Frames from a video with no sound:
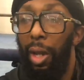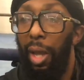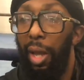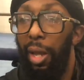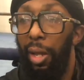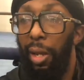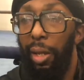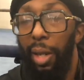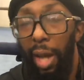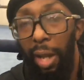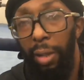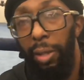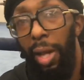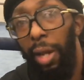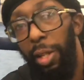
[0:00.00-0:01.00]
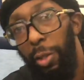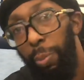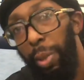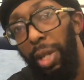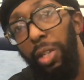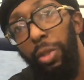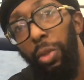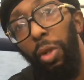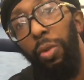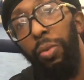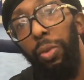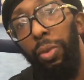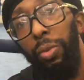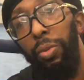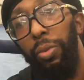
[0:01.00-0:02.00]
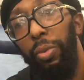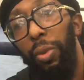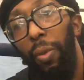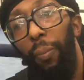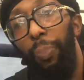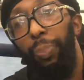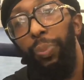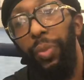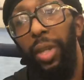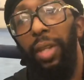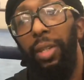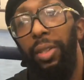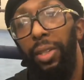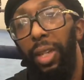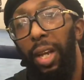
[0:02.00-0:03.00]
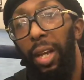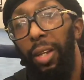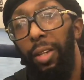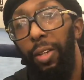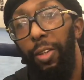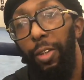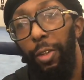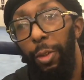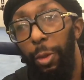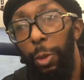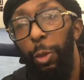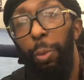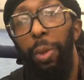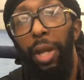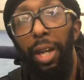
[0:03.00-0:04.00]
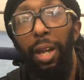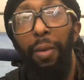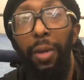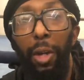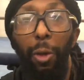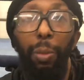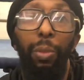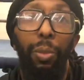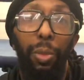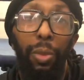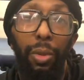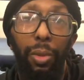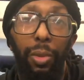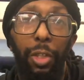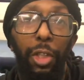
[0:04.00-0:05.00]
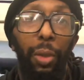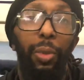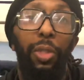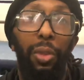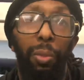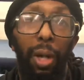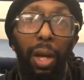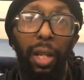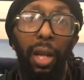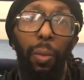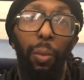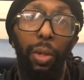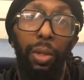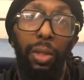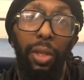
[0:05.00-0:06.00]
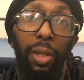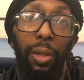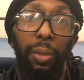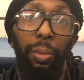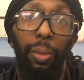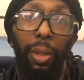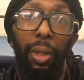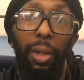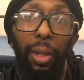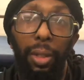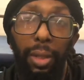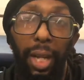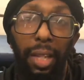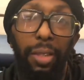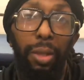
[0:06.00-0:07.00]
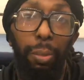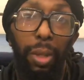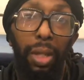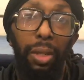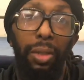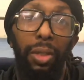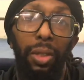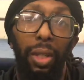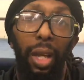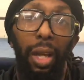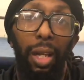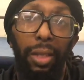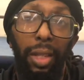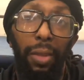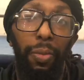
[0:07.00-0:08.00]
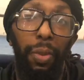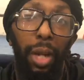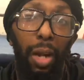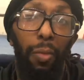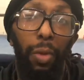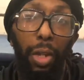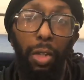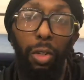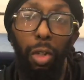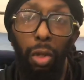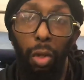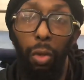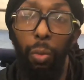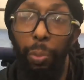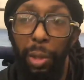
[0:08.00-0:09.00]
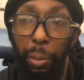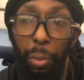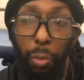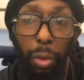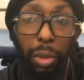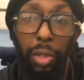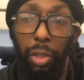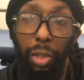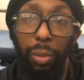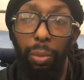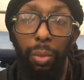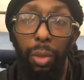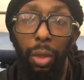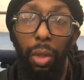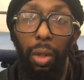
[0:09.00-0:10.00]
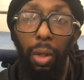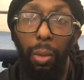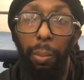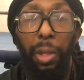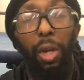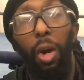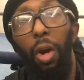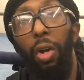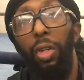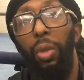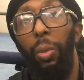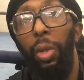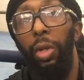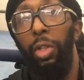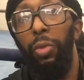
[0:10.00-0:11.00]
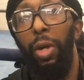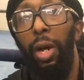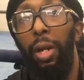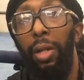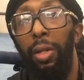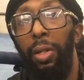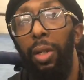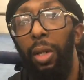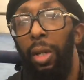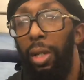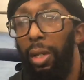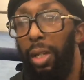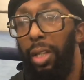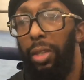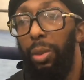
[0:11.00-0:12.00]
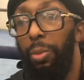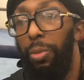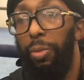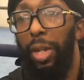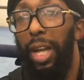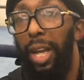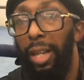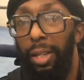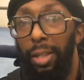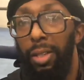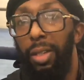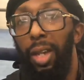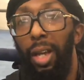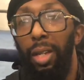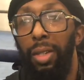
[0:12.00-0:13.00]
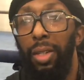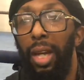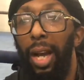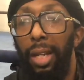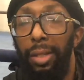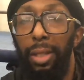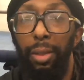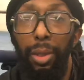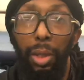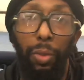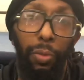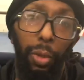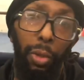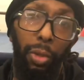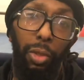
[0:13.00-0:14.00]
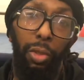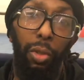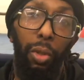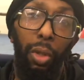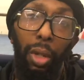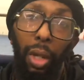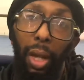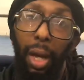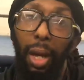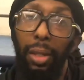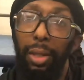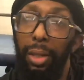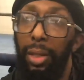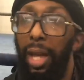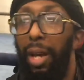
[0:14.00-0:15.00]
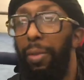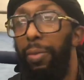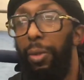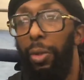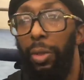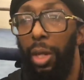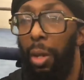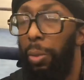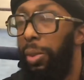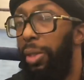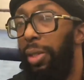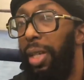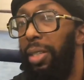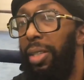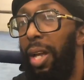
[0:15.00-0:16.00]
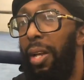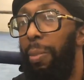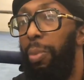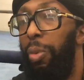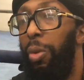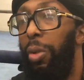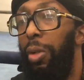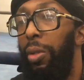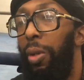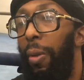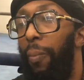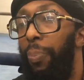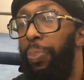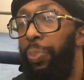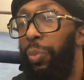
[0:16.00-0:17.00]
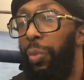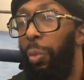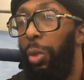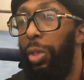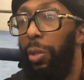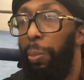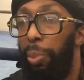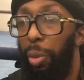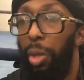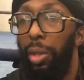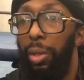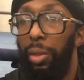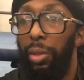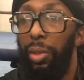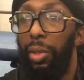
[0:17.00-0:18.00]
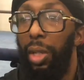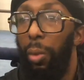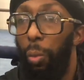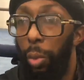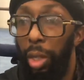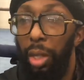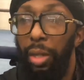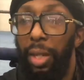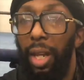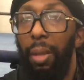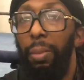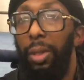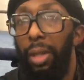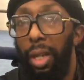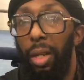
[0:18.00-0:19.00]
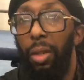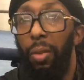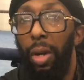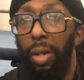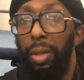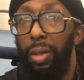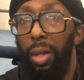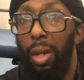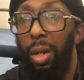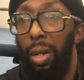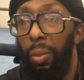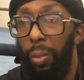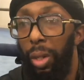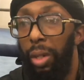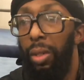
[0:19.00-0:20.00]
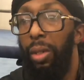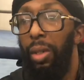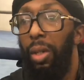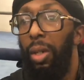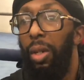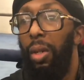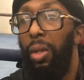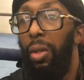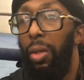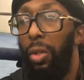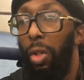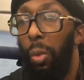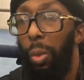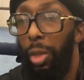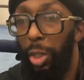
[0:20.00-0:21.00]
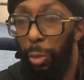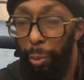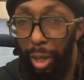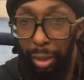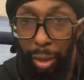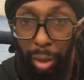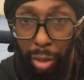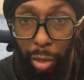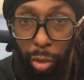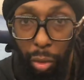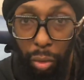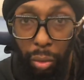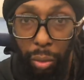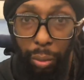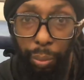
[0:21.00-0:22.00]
And a lot of that is based off of things that you may have helped show somebody at one time. That's amazing. And I think for that reason alone, people really shouldn't be arguing and trying to lay some flag in the sand and say, I did this first, or I did that first. I don't think that's that important. What's important is to say we came together at a time when no one expected us to.